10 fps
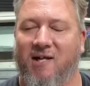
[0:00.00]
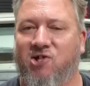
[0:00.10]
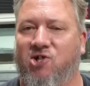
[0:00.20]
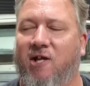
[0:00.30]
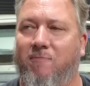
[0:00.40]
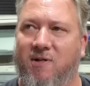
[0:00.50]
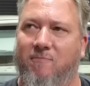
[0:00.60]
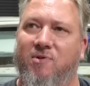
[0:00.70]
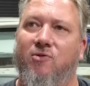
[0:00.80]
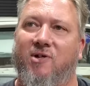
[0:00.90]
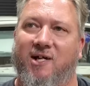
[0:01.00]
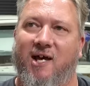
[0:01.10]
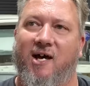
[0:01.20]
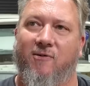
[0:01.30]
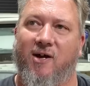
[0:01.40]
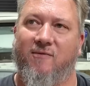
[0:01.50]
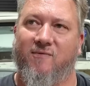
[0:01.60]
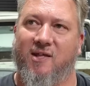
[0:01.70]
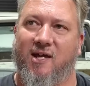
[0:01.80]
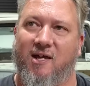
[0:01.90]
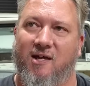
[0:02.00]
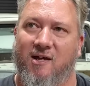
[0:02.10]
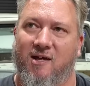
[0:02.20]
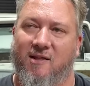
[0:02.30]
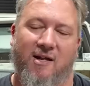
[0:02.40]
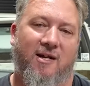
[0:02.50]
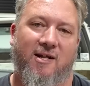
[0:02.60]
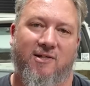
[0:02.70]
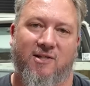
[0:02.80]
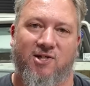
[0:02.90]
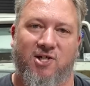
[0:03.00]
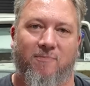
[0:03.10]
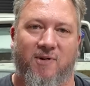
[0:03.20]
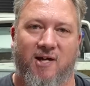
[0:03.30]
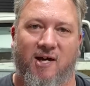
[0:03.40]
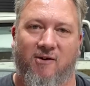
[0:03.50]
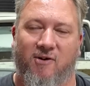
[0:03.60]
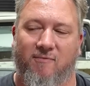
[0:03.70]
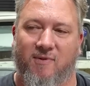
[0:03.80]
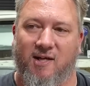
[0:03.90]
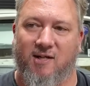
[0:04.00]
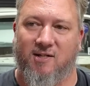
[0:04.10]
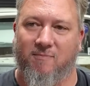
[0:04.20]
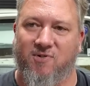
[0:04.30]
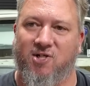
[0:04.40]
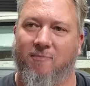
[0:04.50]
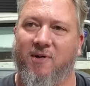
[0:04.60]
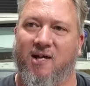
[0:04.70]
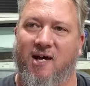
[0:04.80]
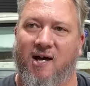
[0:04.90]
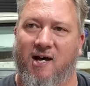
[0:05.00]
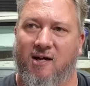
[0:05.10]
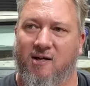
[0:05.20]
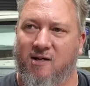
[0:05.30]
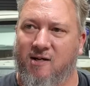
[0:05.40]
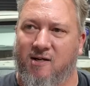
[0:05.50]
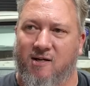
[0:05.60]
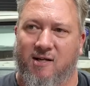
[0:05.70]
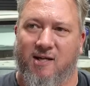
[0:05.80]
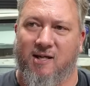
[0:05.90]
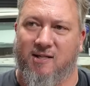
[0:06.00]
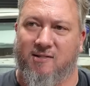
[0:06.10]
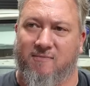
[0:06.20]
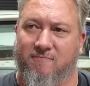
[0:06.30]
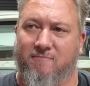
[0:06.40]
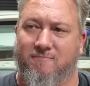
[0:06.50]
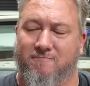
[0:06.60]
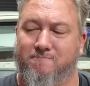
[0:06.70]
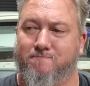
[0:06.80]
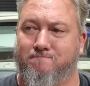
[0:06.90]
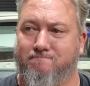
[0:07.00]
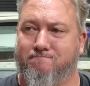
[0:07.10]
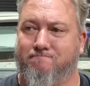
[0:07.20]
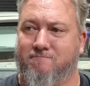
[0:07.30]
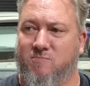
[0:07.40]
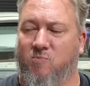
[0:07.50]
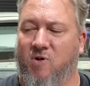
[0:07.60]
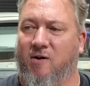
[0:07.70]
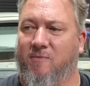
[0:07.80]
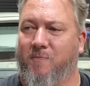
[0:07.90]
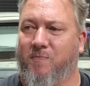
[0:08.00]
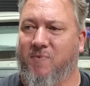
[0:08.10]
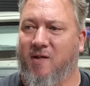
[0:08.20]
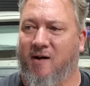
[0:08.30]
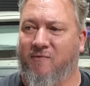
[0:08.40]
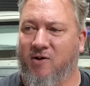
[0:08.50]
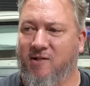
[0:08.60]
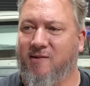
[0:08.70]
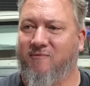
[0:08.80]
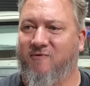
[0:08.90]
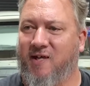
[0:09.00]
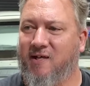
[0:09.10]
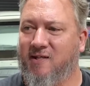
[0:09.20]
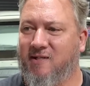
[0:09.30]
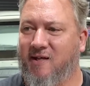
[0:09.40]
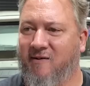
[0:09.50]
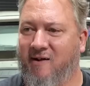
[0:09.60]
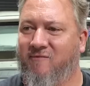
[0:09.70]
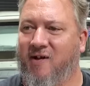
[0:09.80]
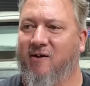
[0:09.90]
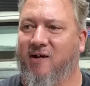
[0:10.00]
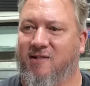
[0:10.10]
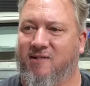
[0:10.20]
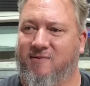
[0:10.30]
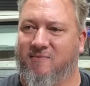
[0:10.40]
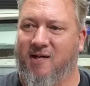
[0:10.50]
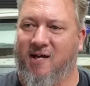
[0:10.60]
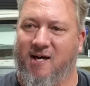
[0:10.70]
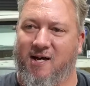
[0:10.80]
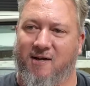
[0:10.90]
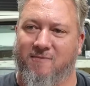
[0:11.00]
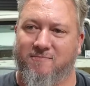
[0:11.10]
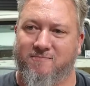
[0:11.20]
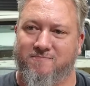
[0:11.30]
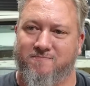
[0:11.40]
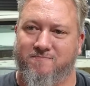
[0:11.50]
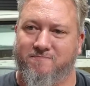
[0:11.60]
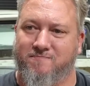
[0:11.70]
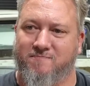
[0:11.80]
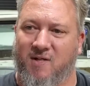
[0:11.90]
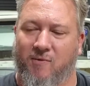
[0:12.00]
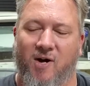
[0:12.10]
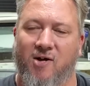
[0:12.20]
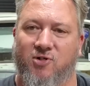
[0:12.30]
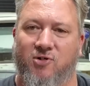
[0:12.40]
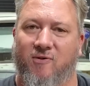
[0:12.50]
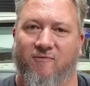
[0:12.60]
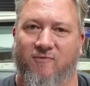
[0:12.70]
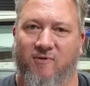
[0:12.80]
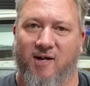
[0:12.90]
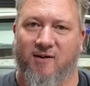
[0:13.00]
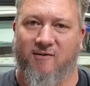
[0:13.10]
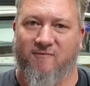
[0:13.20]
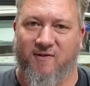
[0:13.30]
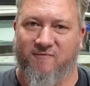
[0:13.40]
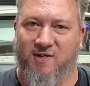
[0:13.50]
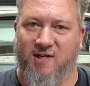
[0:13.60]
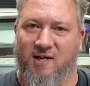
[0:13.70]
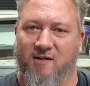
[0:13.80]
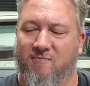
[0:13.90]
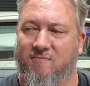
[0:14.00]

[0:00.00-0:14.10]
It's cheaper to build a car over there than it is to ship a car over there. To ship a car is, well, I've heard some figures and it varies. You won't do it for under 15.